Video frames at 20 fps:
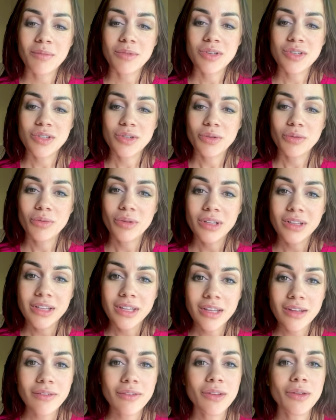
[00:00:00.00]
to
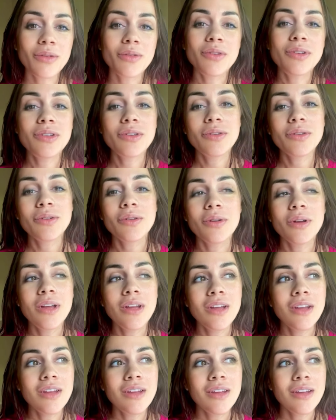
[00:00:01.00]
relieve you, to
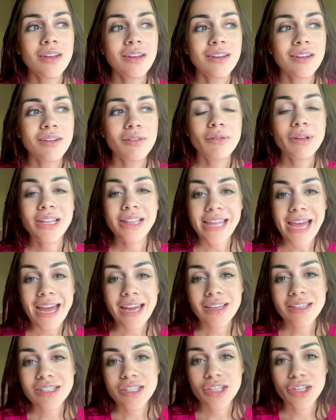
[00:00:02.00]

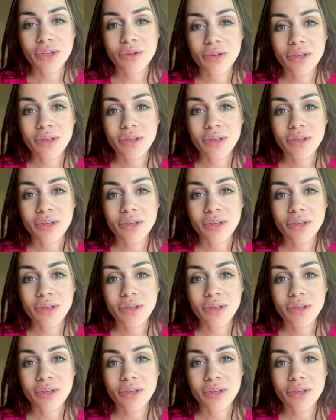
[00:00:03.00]
relax you,